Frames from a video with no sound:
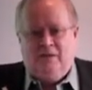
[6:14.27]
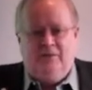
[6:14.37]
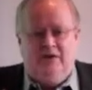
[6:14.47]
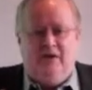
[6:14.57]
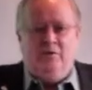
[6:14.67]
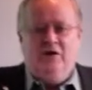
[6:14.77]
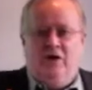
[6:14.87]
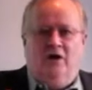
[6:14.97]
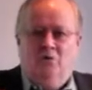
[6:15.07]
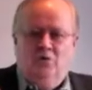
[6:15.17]
I mean, here we
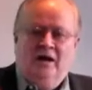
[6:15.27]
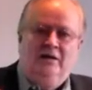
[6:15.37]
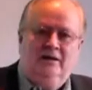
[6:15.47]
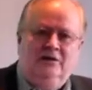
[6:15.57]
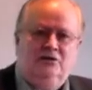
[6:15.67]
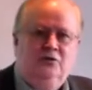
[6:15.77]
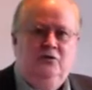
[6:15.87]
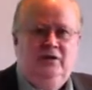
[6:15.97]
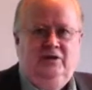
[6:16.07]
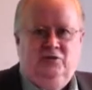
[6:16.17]
are well
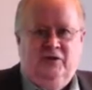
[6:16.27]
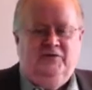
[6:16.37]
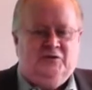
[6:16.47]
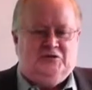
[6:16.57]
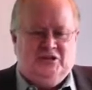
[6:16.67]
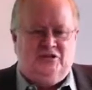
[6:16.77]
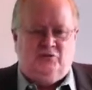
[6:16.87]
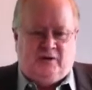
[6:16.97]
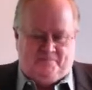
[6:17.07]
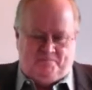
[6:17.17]
into the 21st
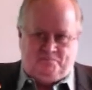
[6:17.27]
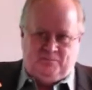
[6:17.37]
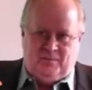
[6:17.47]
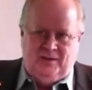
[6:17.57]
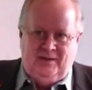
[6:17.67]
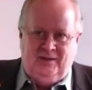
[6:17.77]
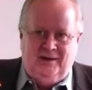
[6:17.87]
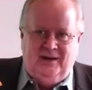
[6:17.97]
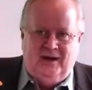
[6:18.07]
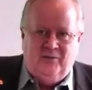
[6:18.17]
century,
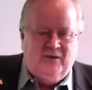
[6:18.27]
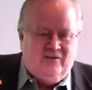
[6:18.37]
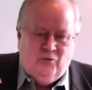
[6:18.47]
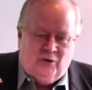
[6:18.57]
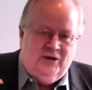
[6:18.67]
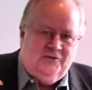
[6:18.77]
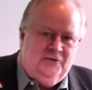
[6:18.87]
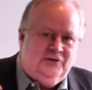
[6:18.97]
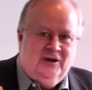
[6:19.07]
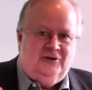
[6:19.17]
and we have
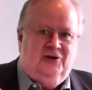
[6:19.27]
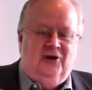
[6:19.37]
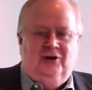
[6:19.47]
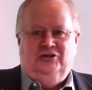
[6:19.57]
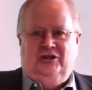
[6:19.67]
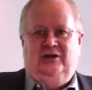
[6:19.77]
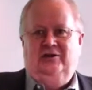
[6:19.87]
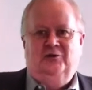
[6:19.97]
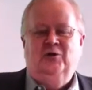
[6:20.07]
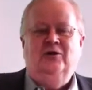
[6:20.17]
wonderful technology
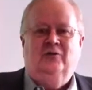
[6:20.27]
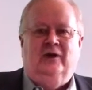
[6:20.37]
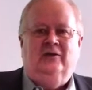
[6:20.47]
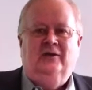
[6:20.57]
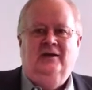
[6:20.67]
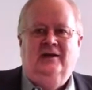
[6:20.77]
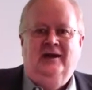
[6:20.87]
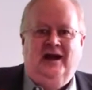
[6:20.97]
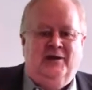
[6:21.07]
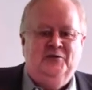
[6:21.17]
to work with,
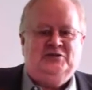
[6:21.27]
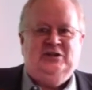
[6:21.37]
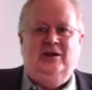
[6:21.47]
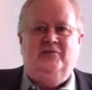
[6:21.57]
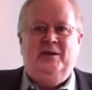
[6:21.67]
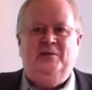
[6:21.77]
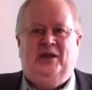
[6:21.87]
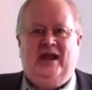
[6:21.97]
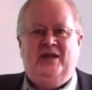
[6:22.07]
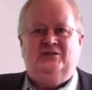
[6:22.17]
and we still have
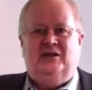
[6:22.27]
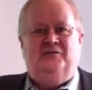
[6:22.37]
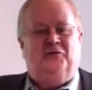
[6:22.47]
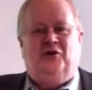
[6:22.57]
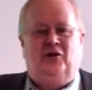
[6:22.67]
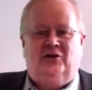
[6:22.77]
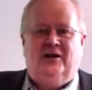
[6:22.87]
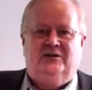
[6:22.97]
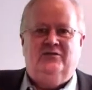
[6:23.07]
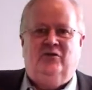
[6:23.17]
people asking for all
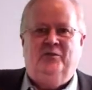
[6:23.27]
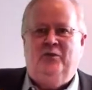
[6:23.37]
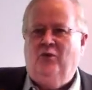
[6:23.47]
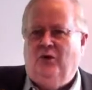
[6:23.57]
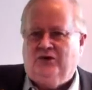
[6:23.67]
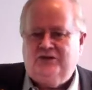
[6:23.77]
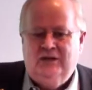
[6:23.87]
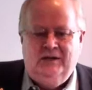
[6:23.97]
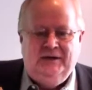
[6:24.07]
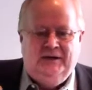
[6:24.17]
kinds of reports.
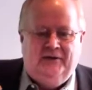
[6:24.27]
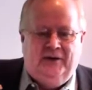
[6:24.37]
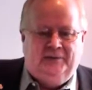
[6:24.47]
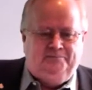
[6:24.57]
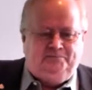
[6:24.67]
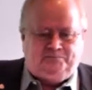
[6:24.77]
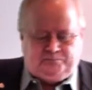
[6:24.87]
Well,